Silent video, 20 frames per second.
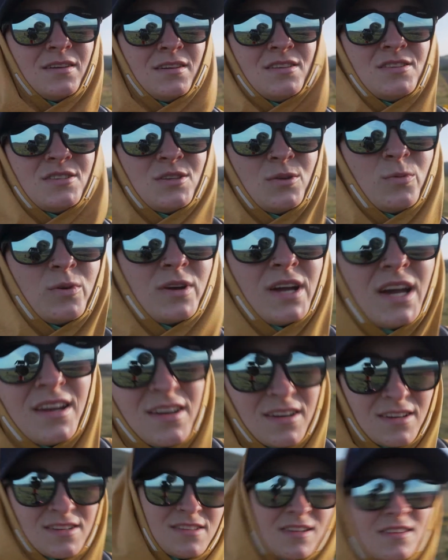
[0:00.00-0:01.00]
So we're at
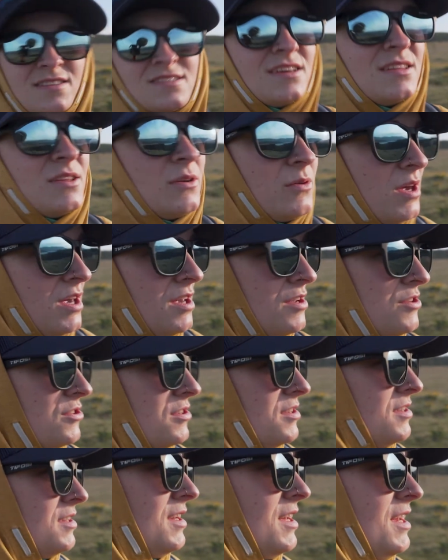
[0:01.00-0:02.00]
our sunset
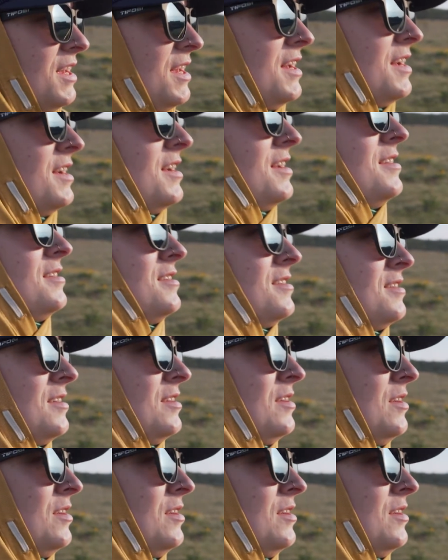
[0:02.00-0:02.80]
location, and